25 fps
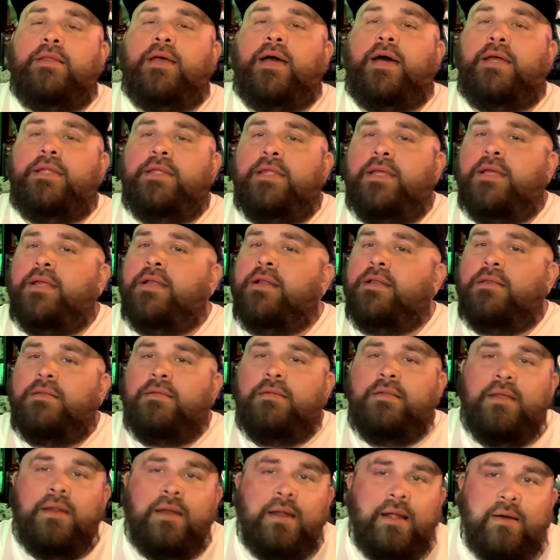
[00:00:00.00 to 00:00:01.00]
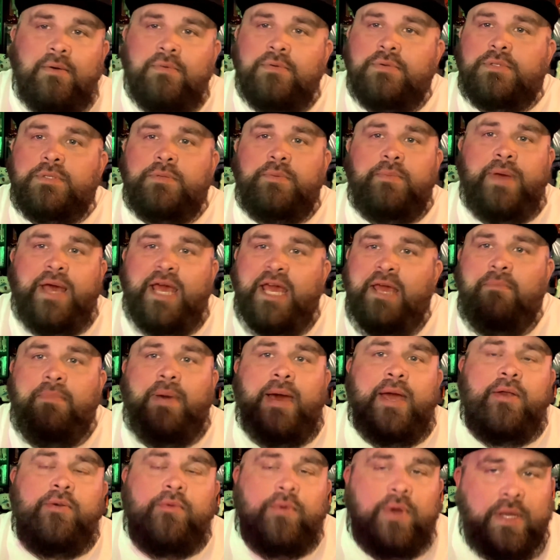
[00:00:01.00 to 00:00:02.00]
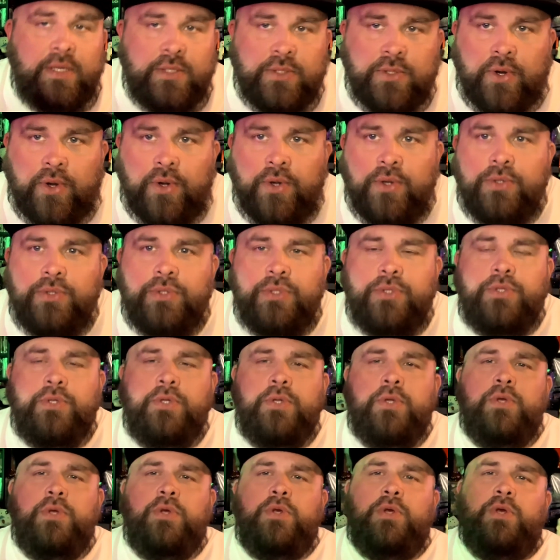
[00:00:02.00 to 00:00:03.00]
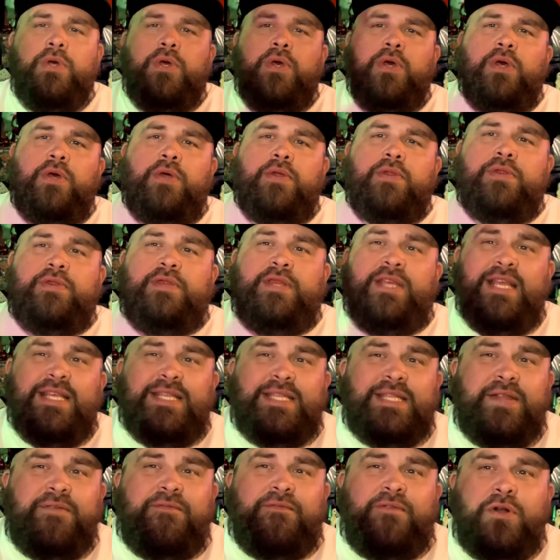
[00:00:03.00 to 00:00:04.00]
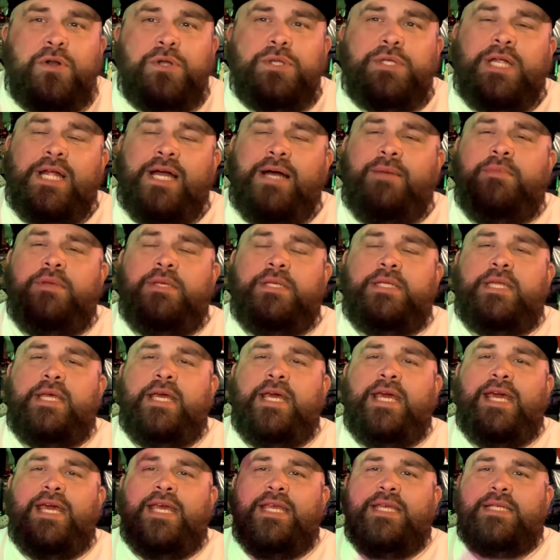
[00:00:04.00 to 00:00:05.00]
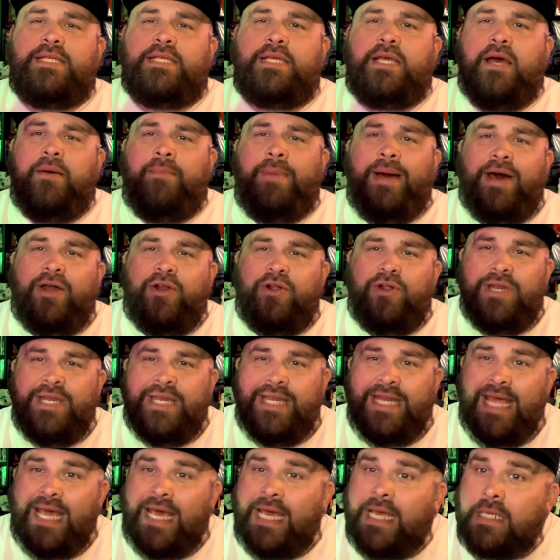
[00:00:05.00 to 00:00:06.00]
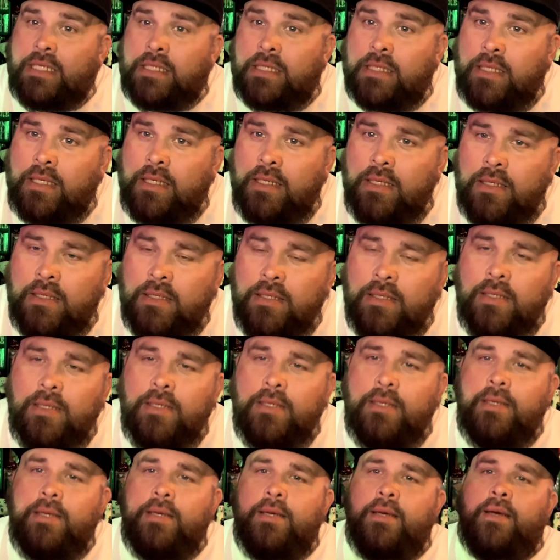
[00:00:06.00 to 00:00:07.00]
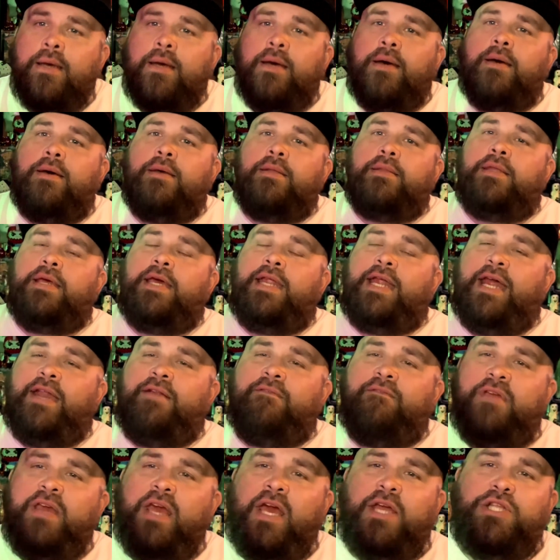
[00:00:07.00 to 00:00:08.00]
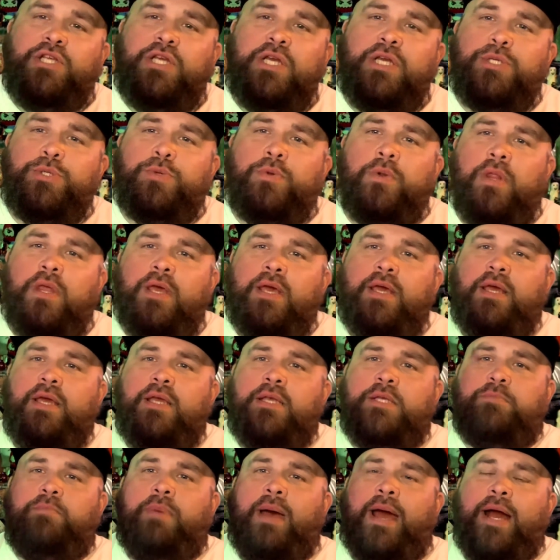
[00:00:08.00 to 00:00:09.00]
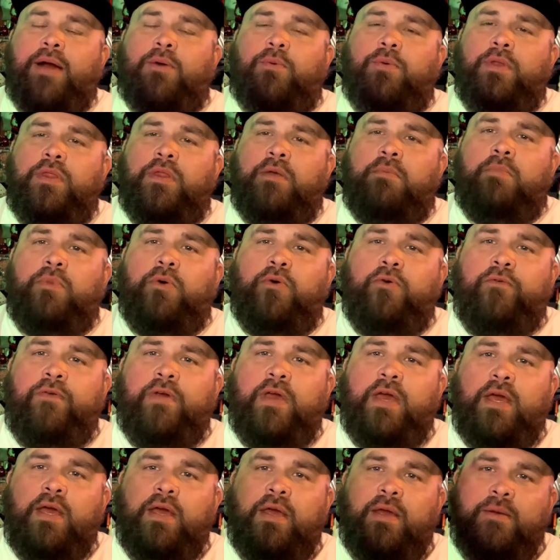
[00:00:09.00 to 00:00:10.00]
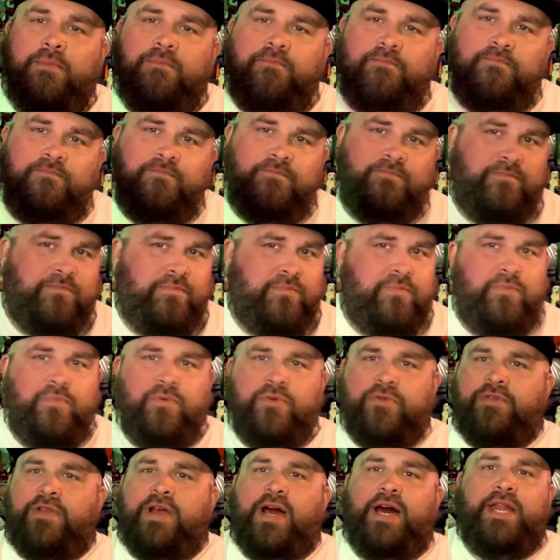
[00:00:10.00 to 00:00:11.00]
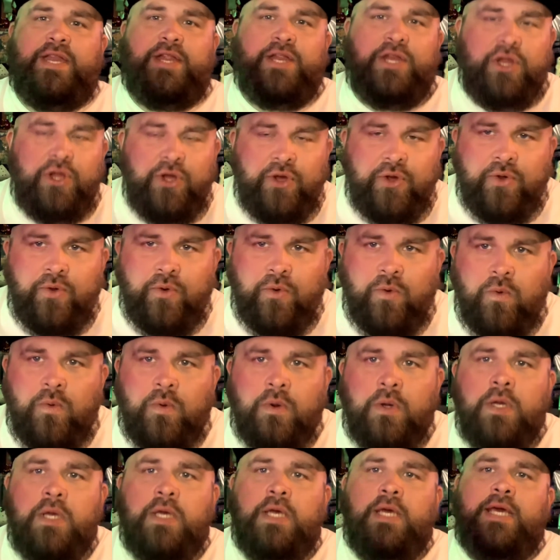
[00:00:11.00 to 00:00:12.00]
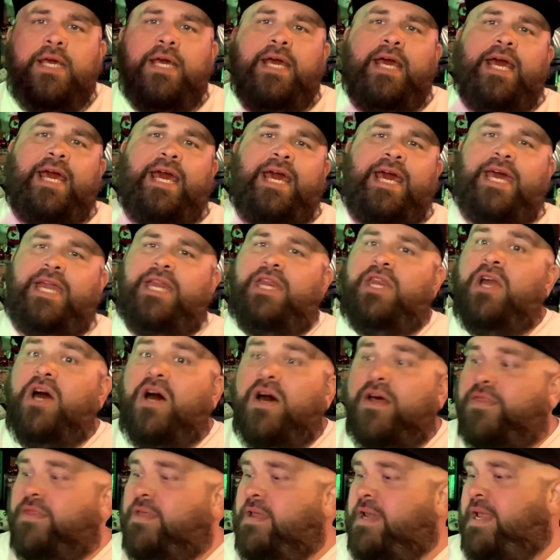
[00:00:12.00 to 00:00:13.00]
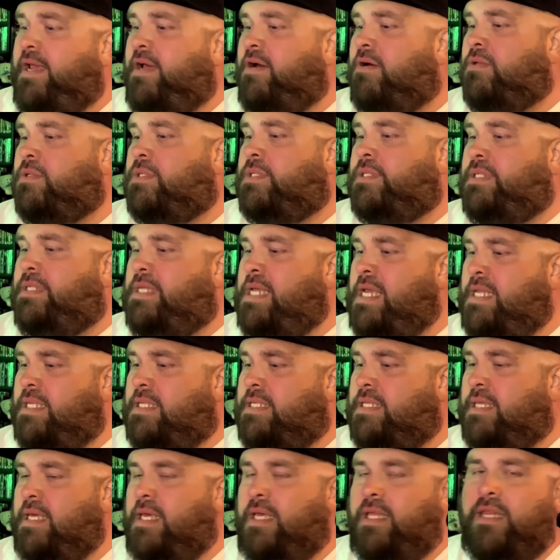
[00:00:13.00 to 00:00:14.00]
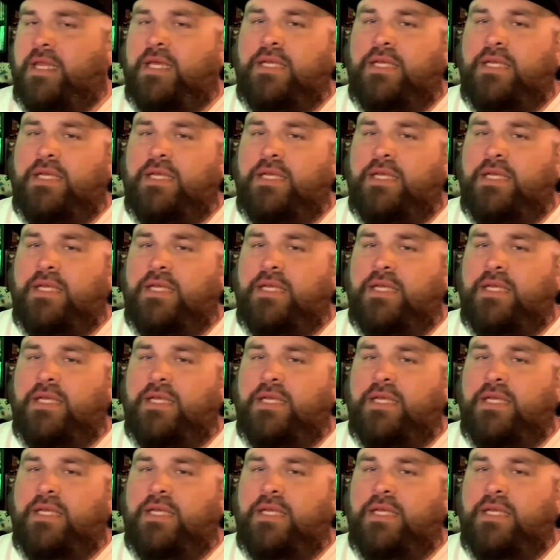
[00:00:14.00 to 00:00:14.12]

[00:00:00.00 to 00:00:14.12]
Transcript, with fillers: I did, you know, some eBay research this is the first time this thing has come out on disc. Uh, it had a VHS release back when the movie was kind of new, and nothing else since then.